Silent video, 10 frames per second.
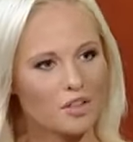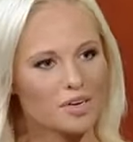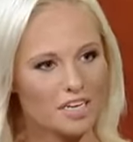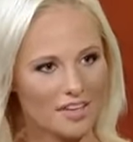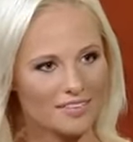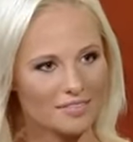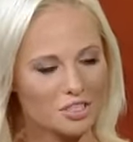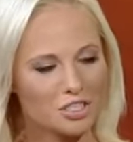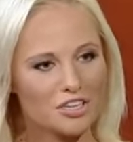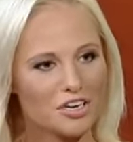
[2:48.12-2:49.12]
Hillary
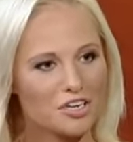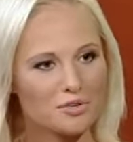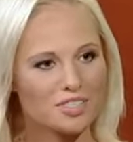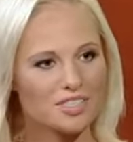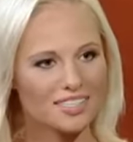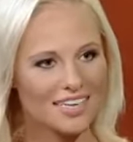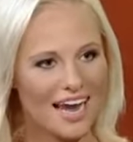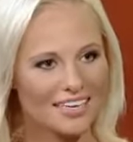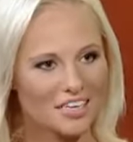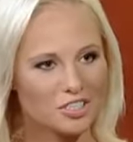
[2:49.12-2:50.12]
Clinton. She's going to use this
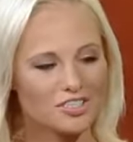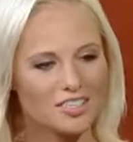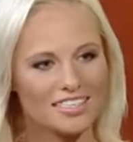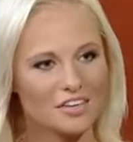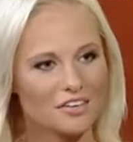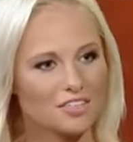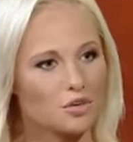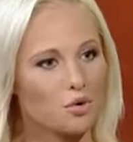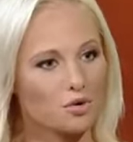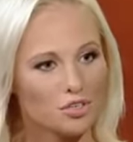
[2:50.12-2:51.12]
tactic. She's going to tell us
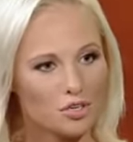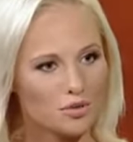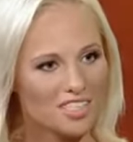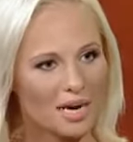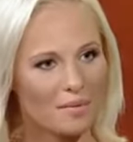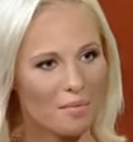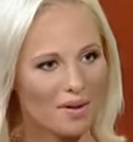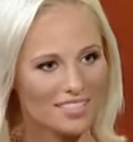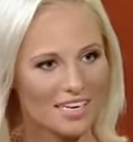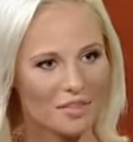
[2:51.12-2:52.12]
it's old news a couple
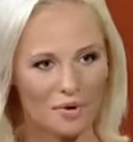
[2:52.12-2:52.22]
months